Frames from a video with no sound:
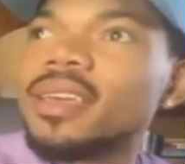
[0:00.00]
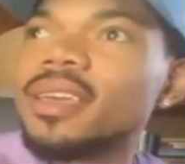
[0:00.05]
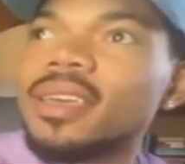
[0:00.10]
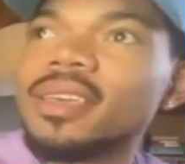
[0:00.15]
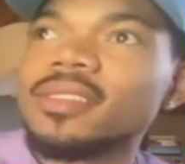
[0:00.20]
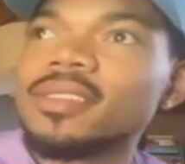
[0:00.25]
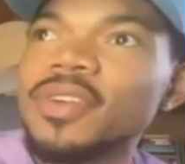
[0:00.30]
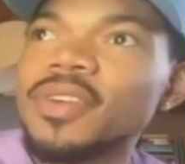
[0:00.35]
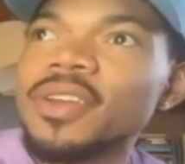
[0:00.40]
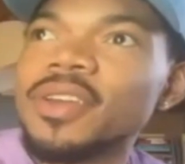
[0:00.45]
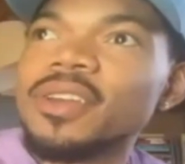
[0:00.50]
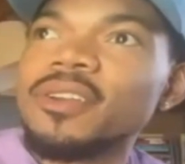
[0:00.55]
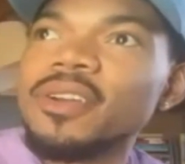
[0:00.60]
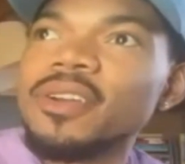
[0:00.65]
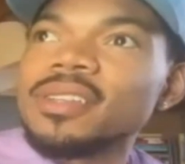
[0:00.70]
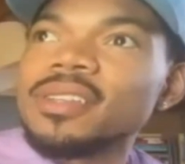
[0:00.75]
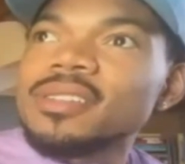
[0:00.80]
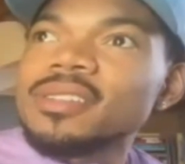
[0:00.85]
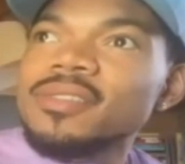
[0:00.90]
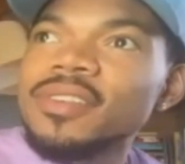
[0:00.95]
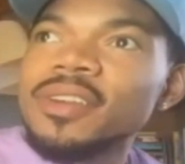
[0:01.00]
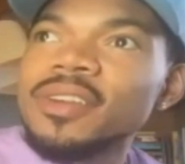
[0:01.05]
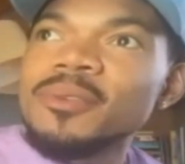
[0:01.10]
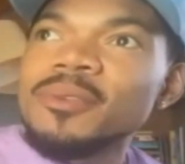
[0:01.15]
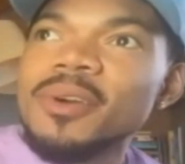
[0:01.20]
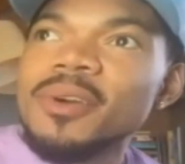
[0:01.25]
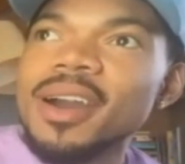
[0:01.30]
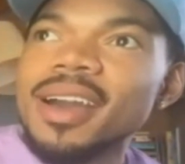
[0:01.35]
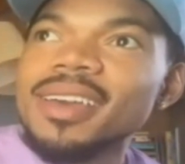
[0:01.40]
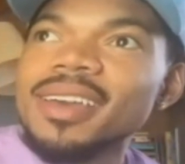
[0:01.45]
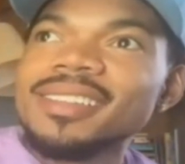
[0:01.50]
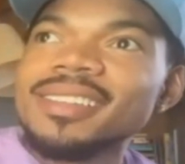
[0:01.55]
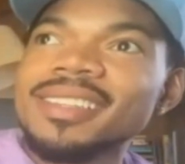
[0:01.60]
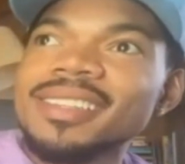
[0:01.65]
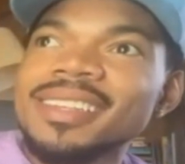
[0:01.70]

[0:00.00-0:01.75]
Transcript: It gets very crazy, very wild.